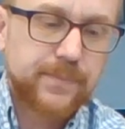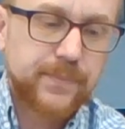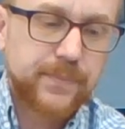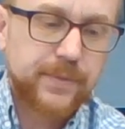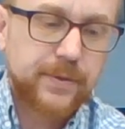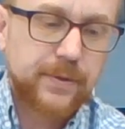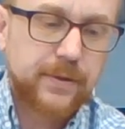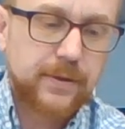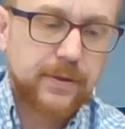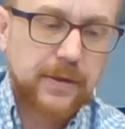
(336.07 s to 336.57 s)

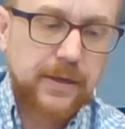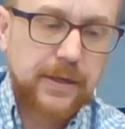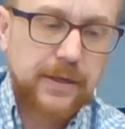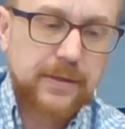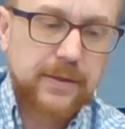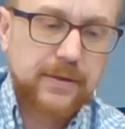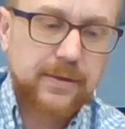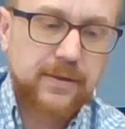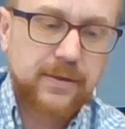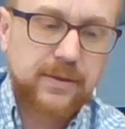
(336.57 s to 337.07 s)
Alright.
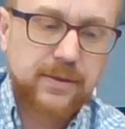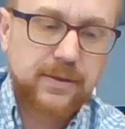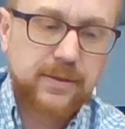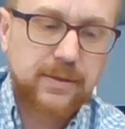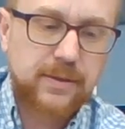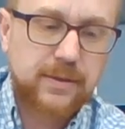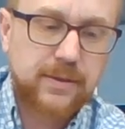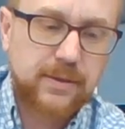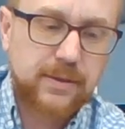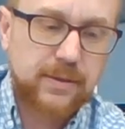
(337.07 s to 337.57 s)

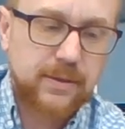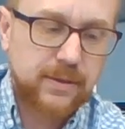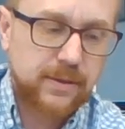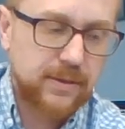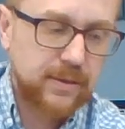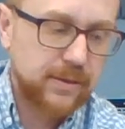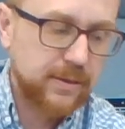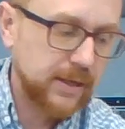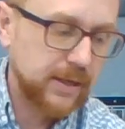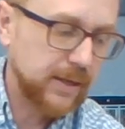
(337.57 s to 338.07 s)

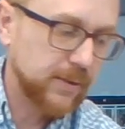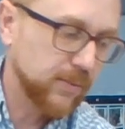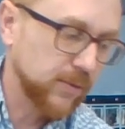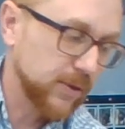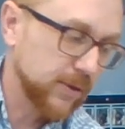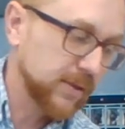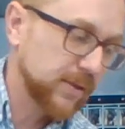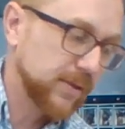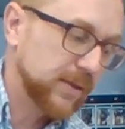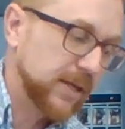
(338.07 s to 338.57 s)
Now we're going to
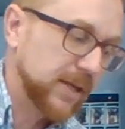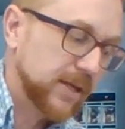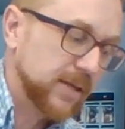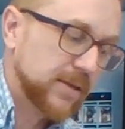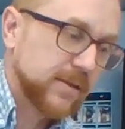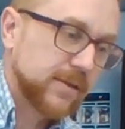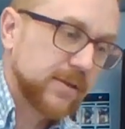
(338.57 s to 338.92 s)
take